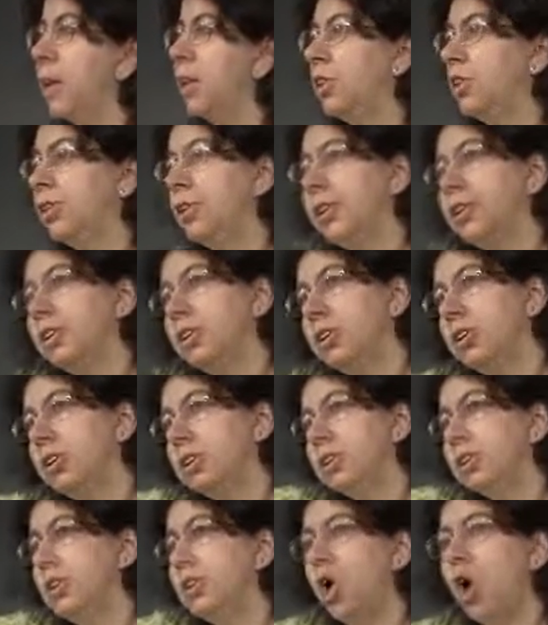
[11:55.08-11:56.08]
These are
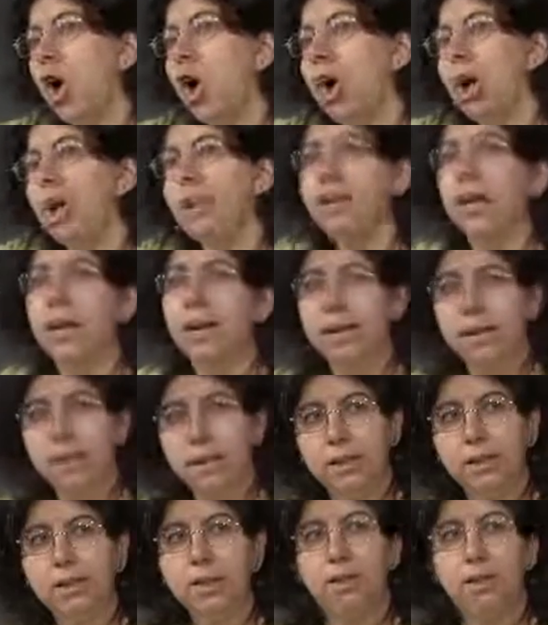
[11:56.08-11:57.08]
still all
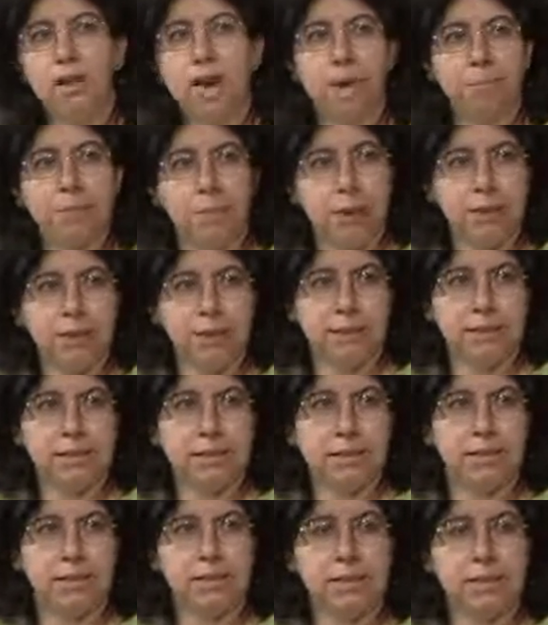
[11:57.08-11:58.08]
linear
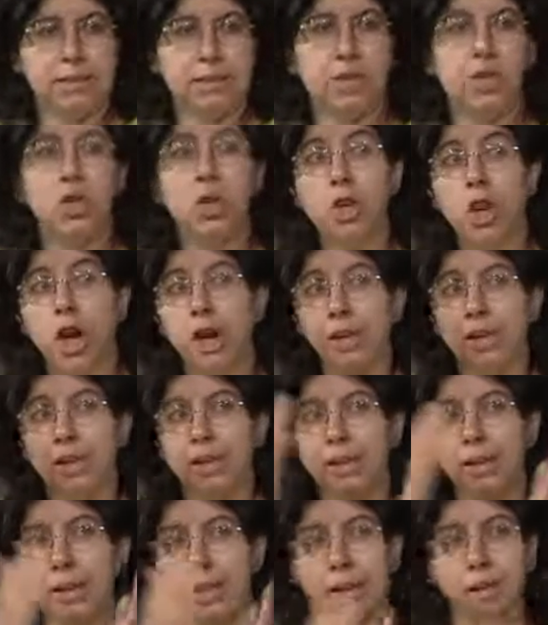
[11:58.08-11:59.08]
hypotheses, not
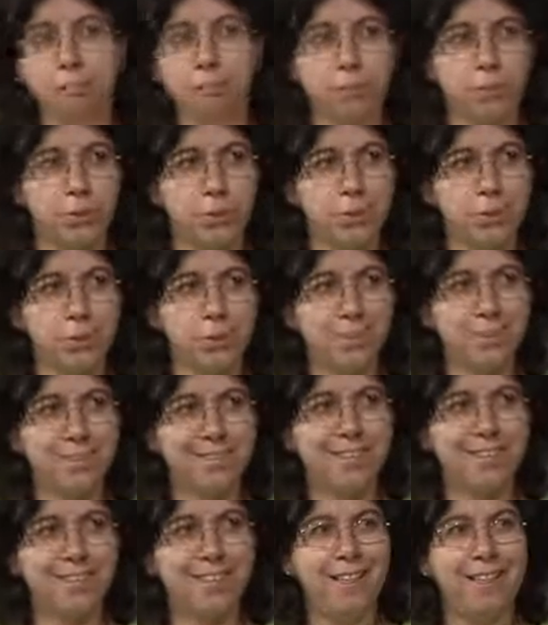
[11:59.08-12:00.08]
in the input,
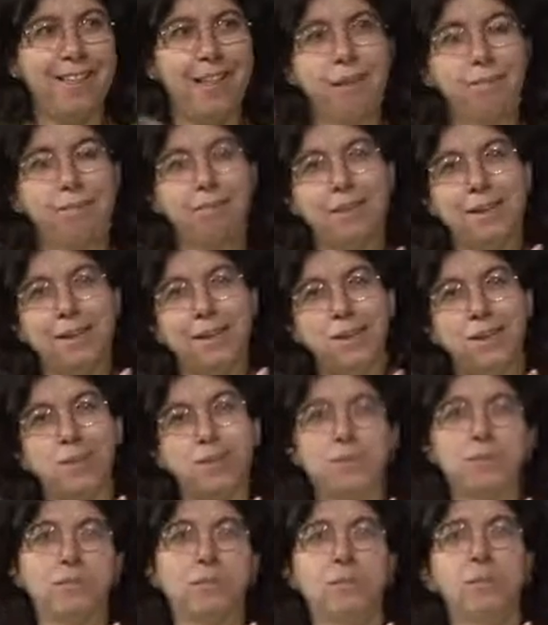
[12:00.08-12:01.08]
but in
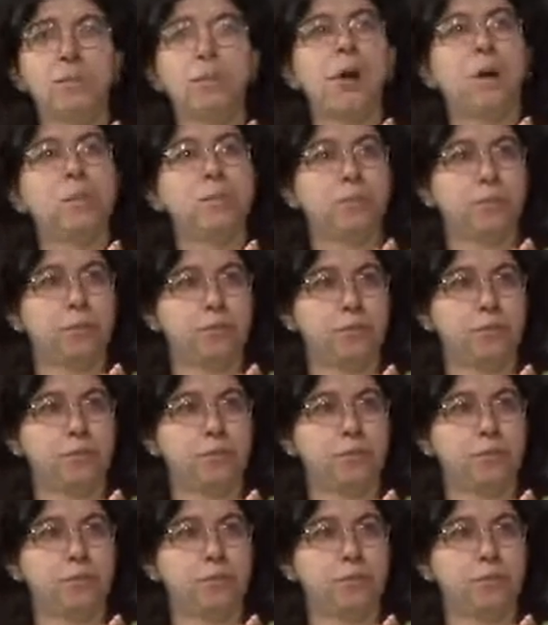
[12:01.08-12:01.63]
terms of the parameter